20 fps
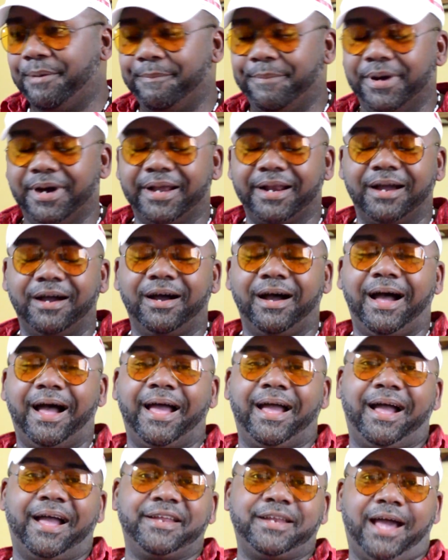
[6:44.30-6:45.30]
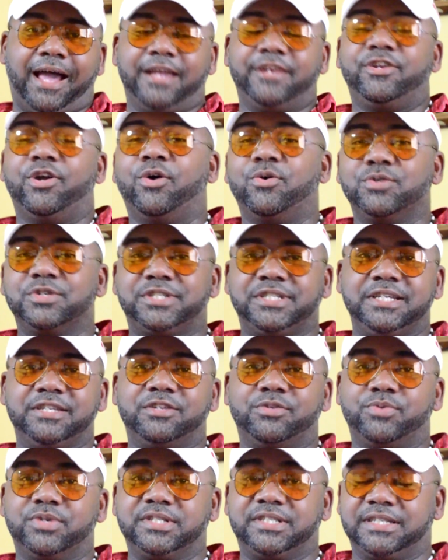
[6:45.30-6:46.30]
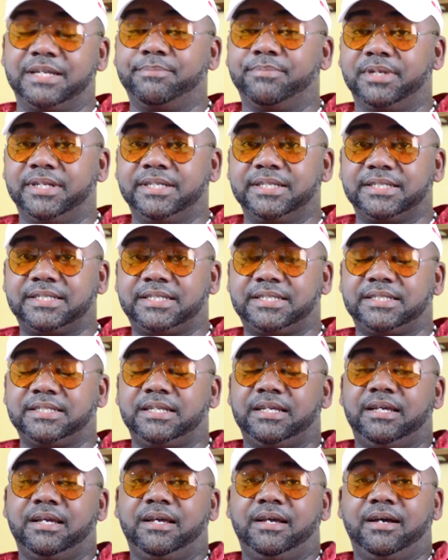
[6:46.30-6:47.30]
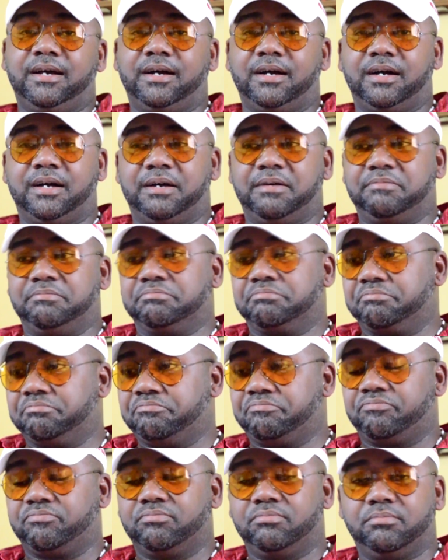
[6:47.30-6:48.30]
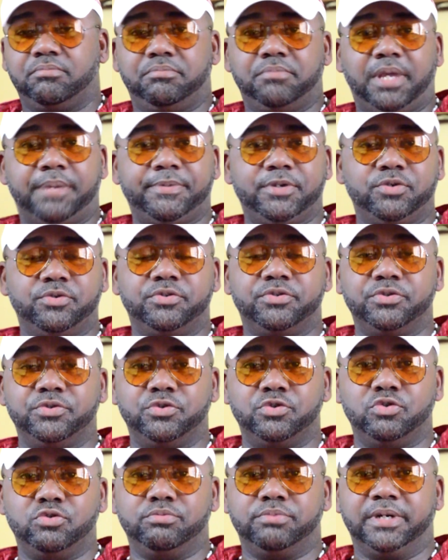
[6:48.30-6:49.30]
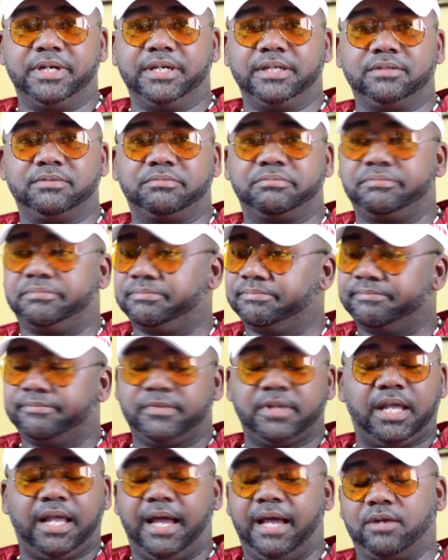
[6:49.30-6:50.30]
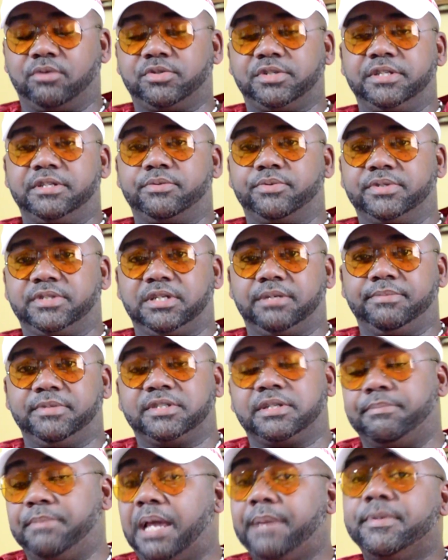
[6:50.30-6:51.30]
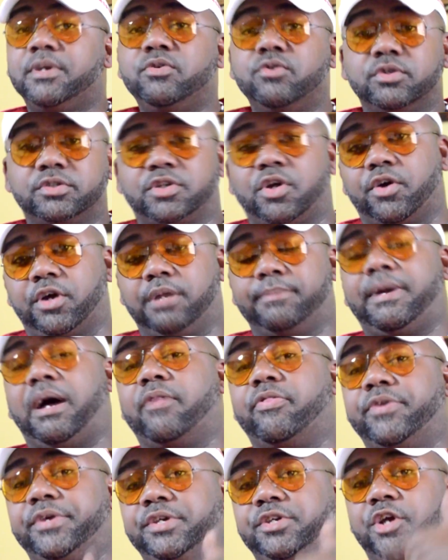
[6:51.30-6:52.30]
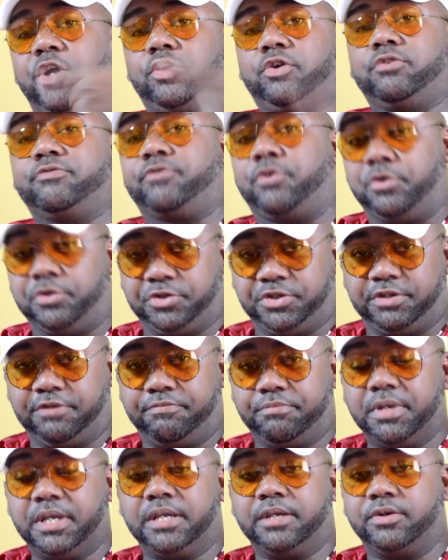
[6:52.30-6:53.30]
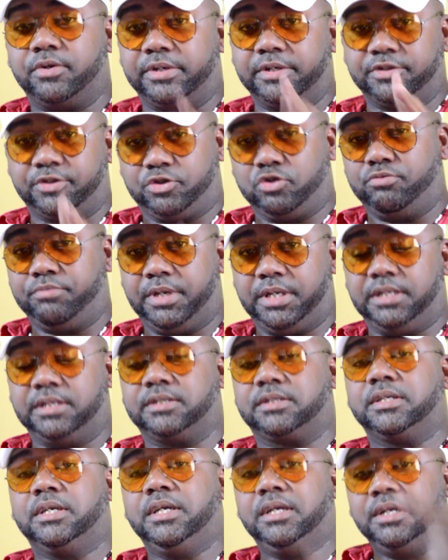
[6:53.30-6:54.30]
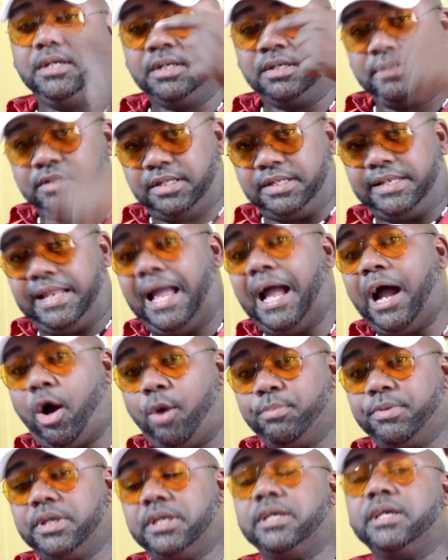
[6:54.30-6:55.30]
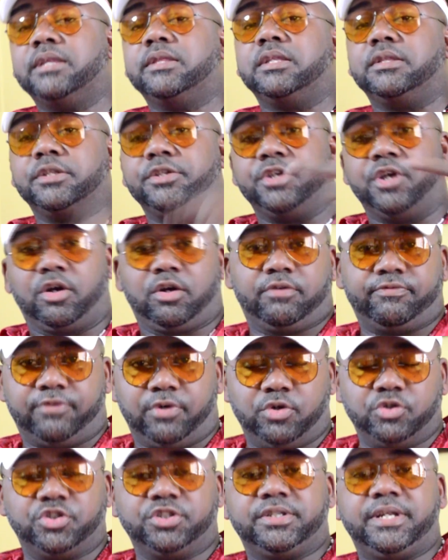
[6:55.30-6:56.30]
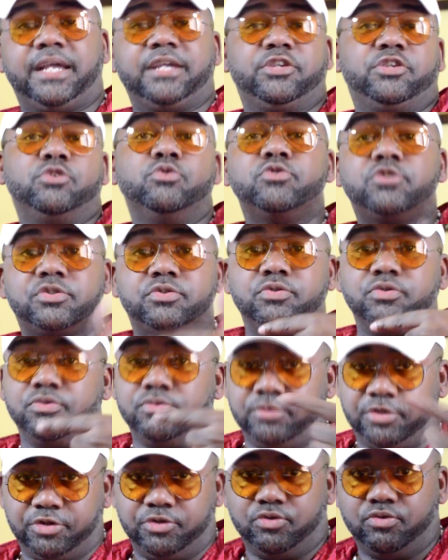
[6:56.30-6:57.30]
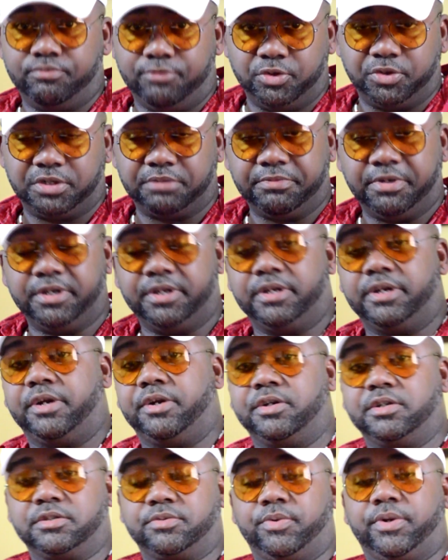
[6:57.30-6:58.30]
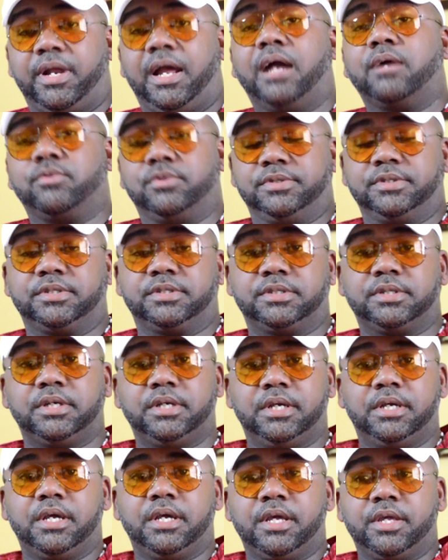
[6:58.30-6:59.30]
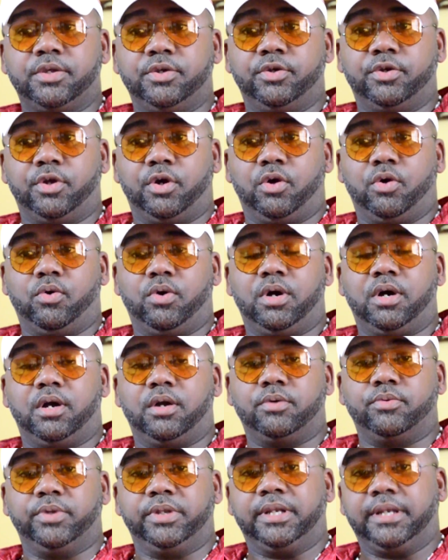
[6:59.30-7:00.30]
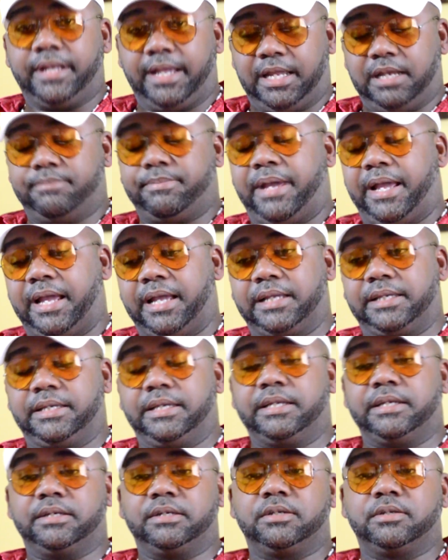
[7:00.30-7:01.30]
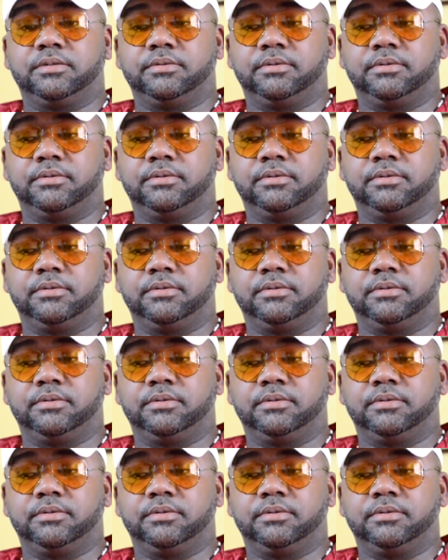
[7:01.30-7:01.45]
but uh, I, I, don't see the resemblance. Um, maybe you do, but I don't see the resemblance. And maybe you were talking about the younger version of me. You know, there's two me's. The now me and then the younger version that used to do Music Millionaires when I was, you know, uh, really laid back and